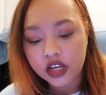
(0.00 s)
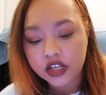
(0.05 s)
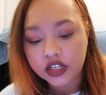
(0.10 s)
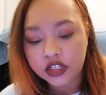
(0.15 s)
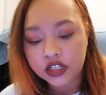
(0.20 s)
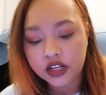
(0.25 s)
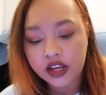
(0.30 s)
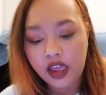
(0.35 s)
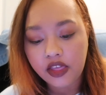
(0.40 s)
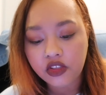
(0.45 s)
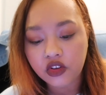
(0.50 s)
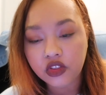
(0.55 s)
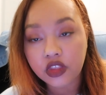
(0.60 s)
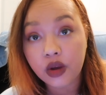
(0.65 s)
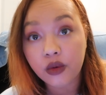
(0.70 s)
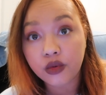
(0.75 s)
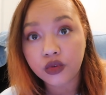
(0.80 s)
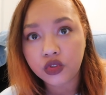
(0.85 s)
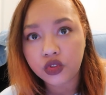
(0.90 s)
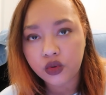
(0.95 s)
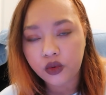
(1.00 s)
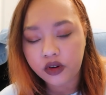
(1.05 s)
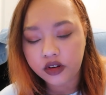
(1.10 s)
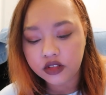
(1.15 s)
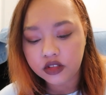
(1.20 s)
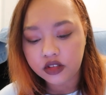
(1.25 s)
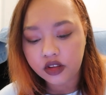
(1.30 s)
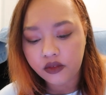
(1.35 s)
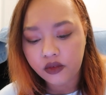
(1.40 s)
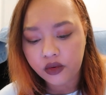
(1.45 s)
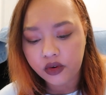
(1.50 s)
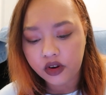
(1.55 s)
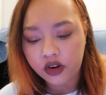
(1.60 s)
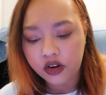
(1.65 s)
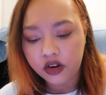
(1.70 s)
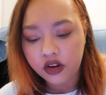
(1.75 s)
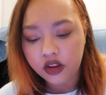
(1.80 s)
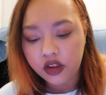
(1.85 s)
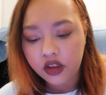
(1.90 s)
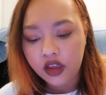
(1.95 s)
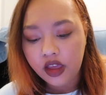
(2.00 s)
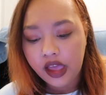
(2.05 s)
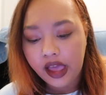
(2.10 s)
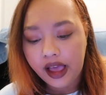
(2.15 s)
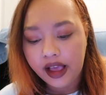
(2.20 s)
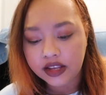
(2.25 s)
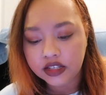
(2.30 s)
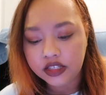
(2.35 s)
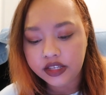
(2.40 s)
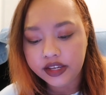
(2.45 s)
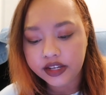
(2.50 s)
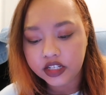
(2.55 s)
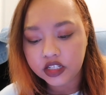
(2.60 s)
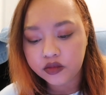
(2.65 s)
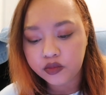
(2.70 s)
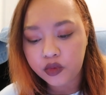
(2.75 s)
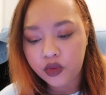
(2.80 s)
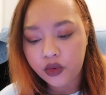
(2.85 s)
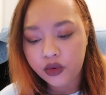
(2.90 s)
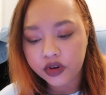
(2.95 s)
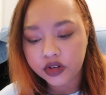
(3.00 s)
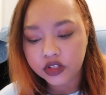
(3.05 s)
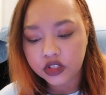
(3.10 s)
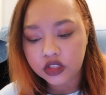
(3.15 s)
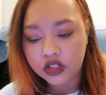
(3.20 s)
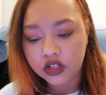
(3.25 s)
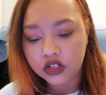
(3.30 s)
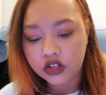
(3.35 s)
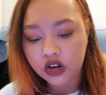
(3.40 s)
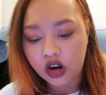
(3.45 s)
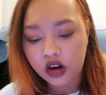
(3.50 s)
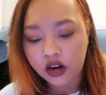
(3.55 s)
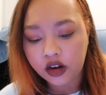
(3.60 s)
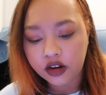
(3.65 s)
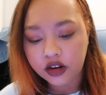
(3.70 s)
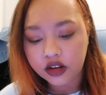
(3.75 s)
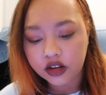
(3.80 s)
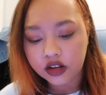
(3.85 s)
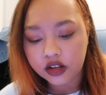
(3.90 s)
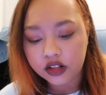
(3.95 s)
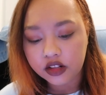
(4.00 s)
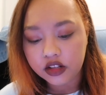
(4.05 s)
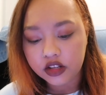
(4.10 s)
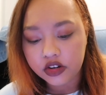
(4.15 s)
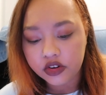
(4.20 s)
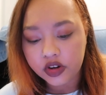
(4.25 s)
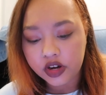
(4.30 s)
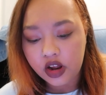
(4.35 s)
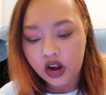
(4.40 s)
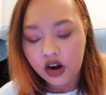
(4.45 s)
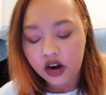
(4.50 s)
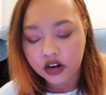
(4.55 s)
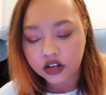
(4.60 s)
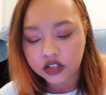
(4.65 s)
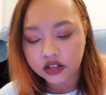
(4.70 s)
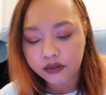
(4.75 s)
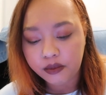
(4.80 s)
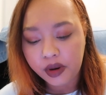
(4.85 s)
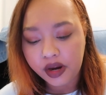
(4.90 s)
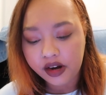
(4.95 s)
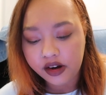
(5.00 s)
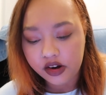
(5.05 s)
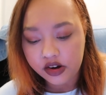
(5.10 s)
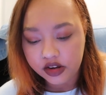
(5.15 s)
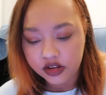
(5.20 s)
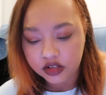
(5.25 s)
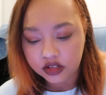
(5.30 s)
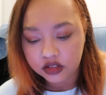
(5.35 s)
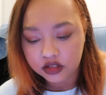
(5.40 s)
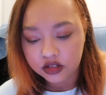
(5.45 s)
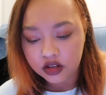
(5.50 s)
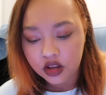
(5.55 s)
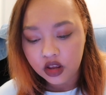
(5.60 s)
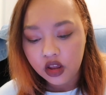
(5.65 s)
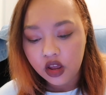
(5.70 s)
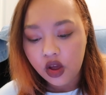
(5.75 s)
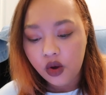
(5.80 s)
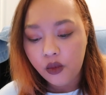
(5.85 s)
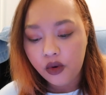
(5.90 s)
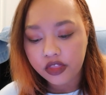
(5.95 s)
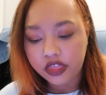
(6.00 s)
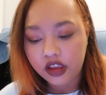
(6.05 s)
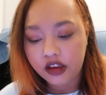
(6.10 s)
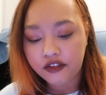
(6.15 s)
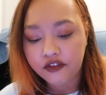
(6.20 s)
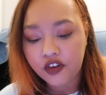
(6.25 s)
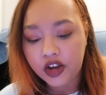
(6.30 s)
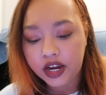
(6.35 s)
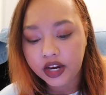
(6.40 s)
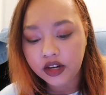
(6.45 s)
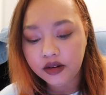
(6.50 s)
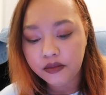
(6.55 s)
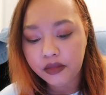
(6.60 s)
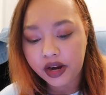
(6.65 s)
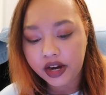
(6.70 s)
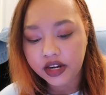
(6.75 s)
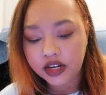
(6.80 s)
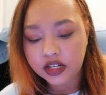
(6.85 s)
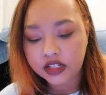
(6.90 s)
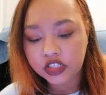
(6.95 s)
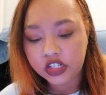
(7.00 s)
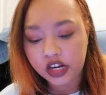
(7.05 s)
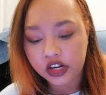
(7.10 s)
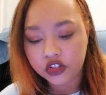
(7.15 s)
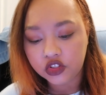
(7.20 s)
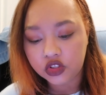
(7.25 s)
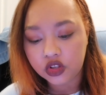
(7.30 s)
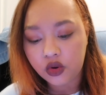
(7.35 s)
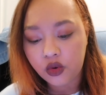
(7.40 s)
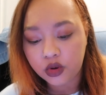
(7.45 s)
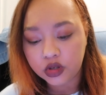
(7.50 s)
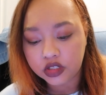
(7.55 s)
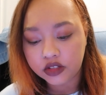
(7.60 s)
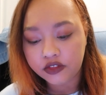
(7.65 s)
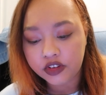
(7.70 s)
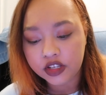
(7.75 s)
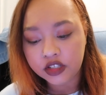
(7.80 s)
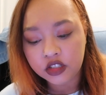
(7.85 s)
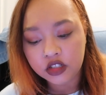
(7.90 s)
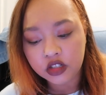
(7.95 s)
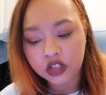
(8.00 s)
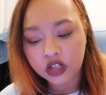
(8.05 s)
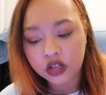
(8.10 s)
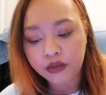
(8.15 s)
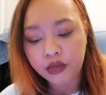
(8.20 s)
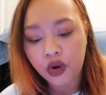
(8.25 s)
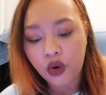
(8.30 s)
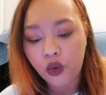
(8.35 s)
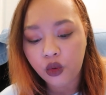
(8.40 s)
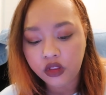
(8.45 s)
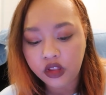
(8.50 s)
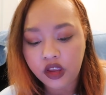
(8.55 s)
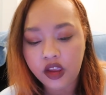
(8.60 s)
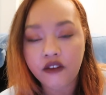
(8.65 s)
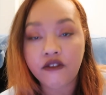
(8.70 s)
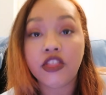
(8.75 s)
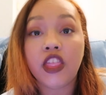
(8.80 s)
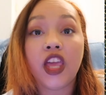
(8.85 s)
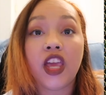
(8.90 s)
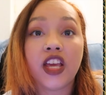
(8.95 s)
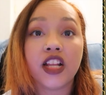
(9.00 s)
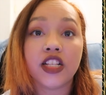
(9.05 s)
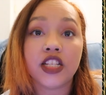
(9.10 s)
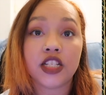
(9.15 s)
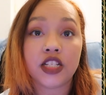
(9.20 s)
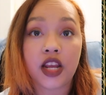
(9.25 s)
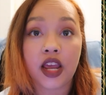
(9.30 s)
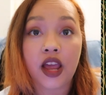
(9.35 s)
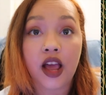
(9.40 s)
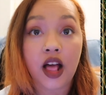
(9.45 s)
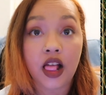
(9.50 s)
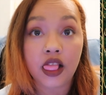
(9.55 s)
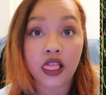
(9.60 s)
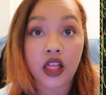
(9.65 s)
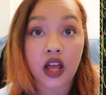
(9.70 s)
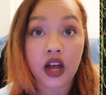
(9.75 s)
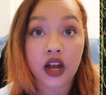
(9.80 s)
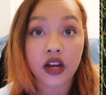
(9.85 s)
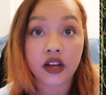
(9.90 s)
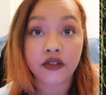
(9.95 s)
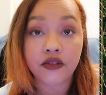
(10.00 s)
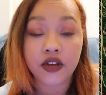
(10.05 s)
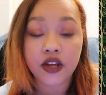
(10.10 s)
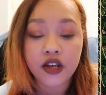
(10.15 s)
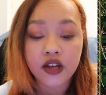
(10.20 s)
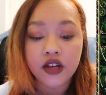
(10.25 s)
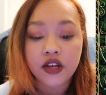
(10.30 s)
Together they will join Severin as he explores the dark, glittering heart of Paris. What they find might change the course of history, but only if they can stay alive.